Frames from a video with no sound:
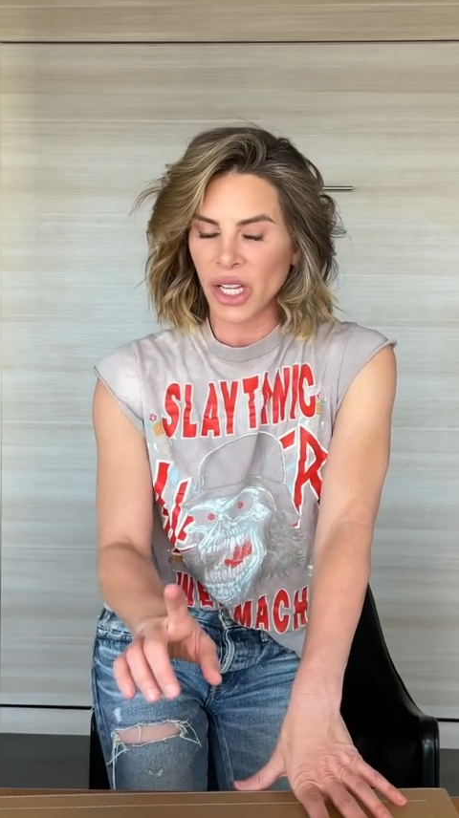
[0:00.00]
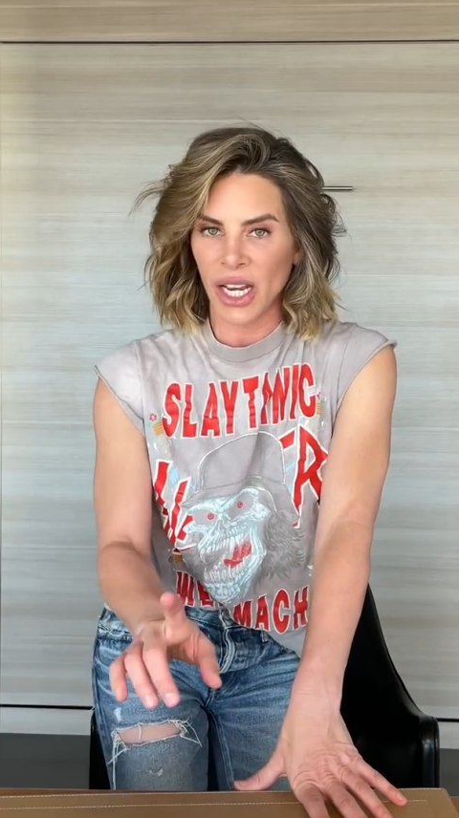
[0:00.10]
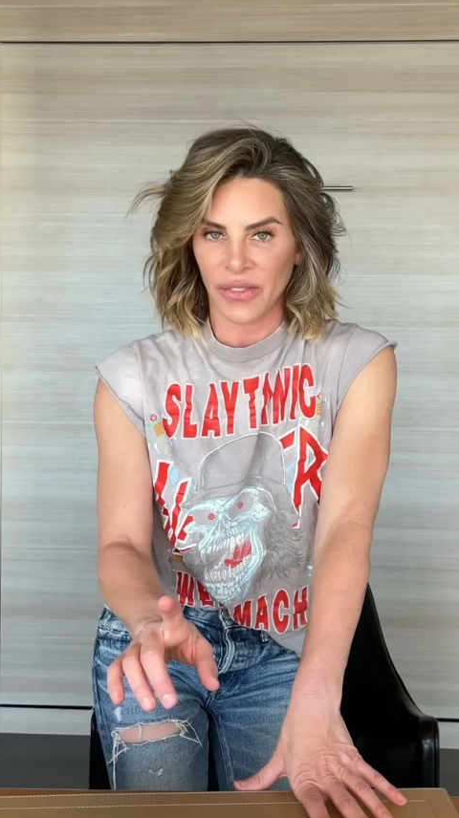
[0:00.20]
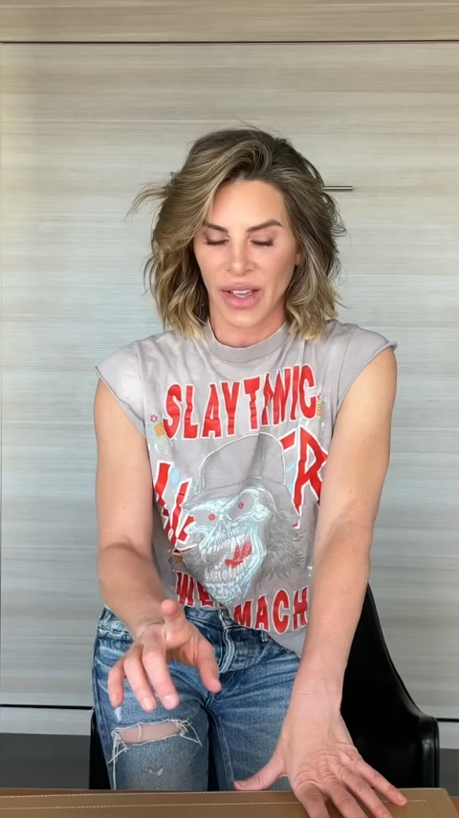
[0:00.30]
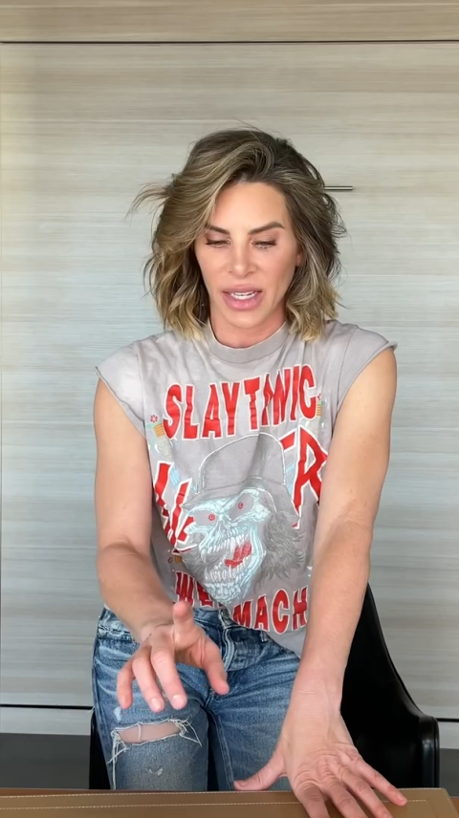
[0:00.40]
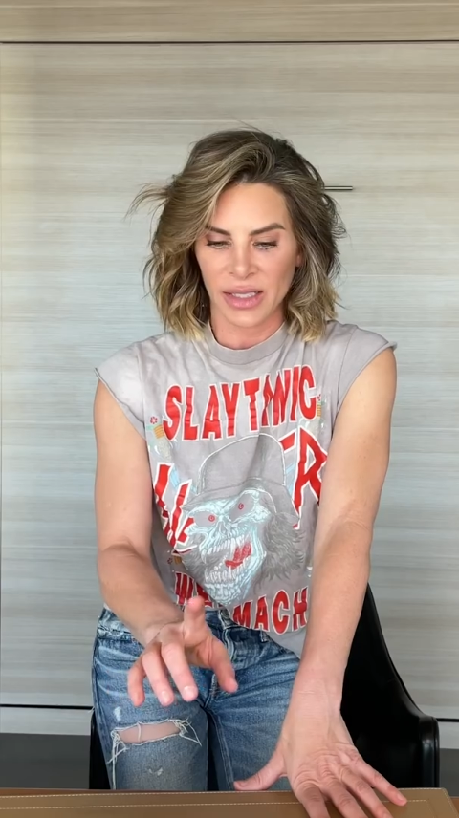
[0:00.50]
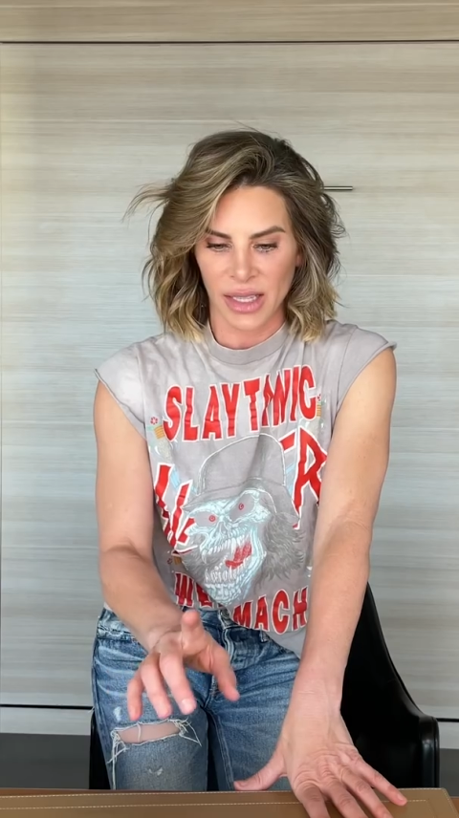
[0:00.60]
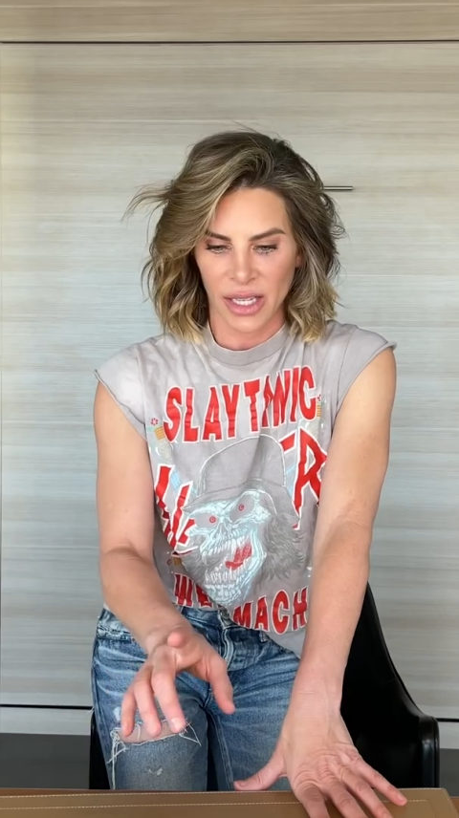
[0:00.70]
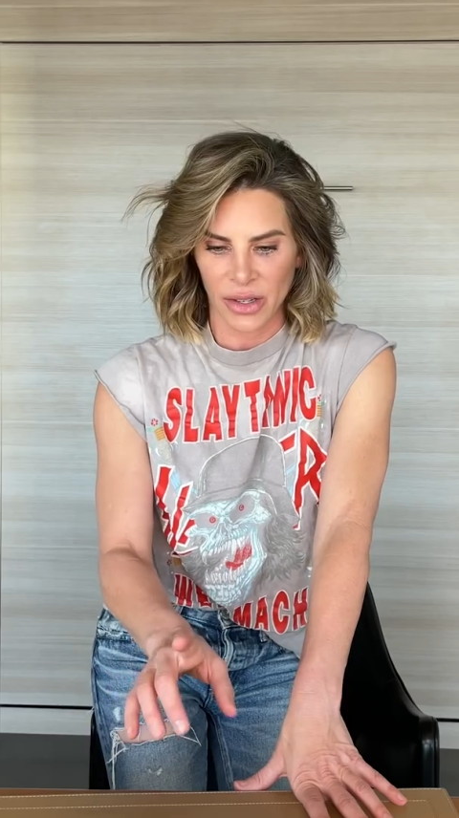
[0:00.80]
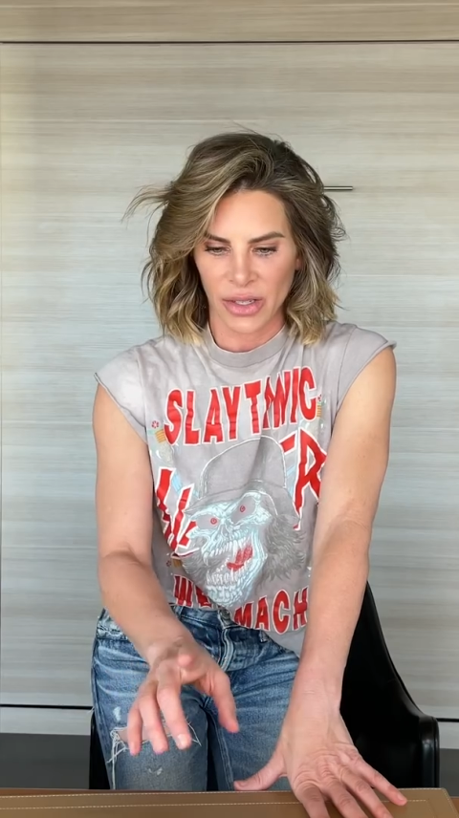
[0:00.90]
side effects,
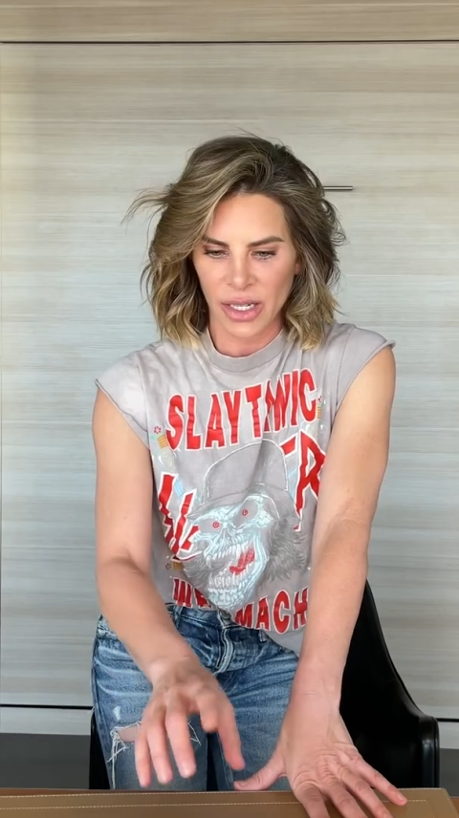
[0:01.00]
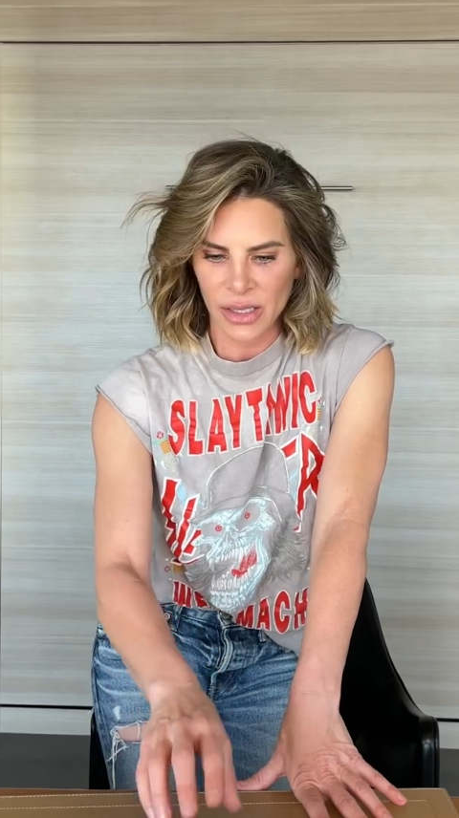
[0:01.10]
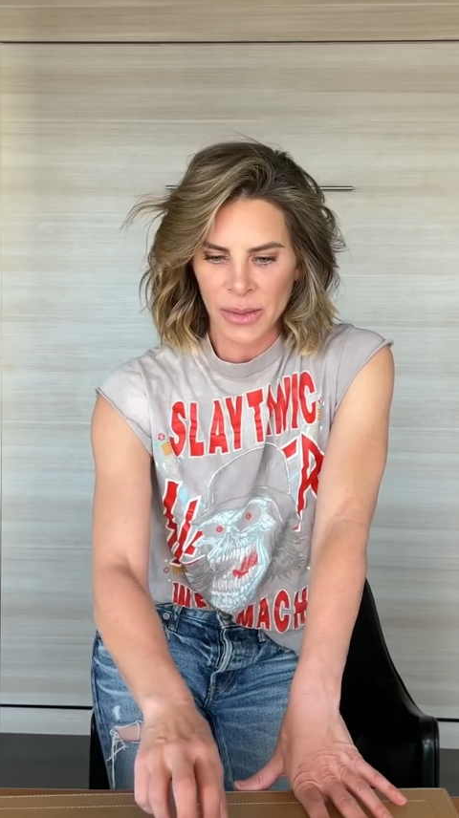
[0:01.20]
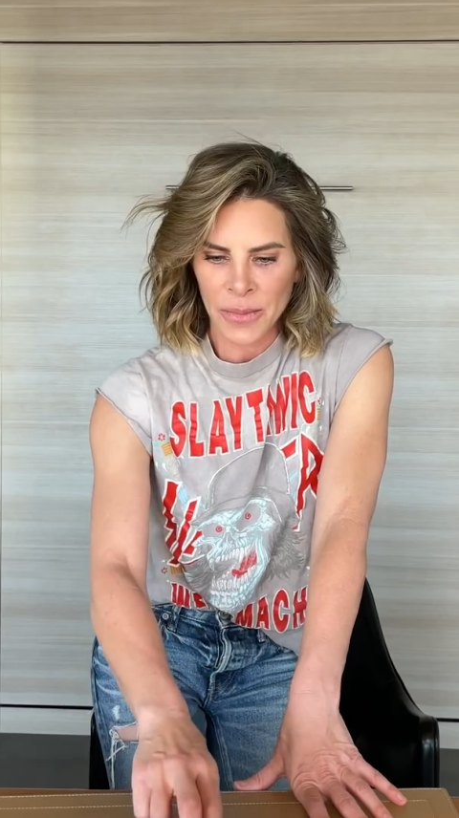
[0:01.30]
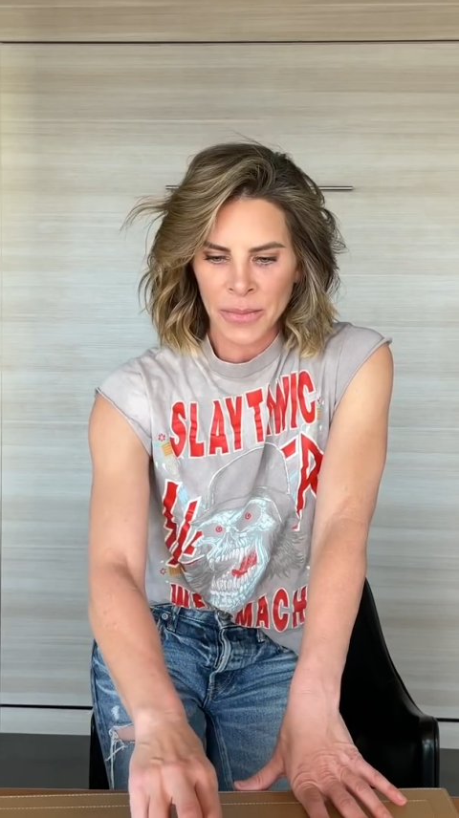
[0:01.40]
thank goodness.